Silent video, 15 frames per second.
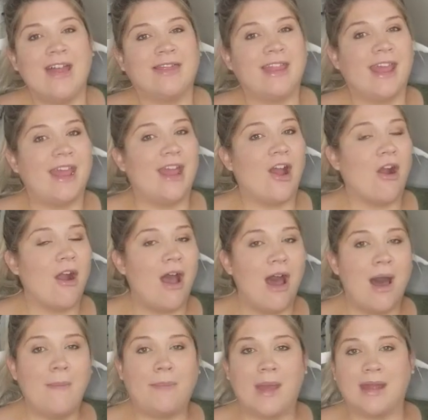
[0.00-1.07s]
They are
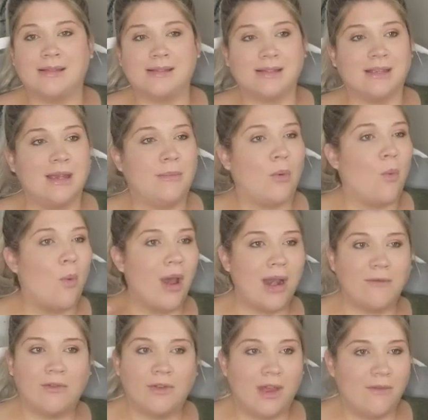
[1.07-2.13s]
up and sleep
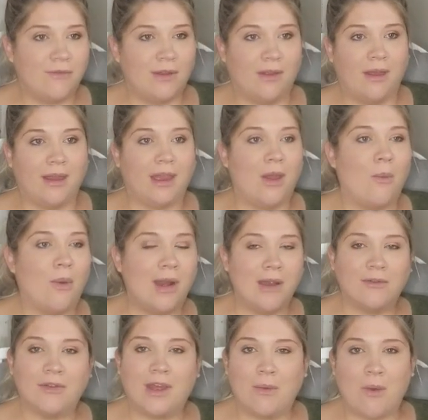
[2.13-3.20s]
whenever they feel like it,
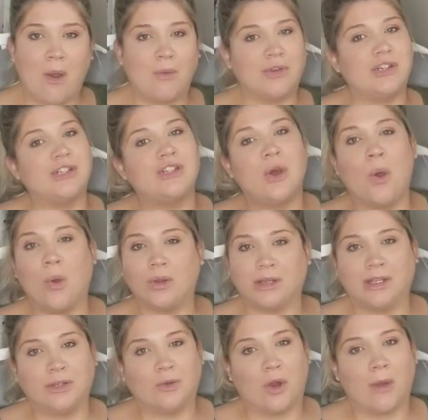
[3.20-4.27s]
whenever they want, which is
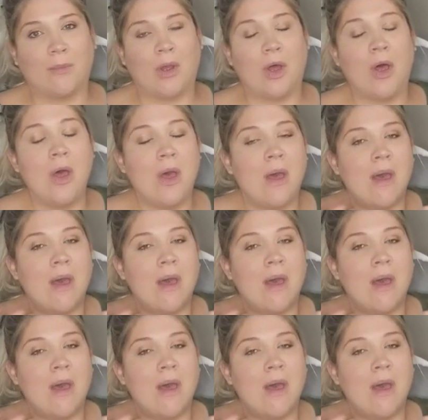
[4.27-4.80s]
totally normal.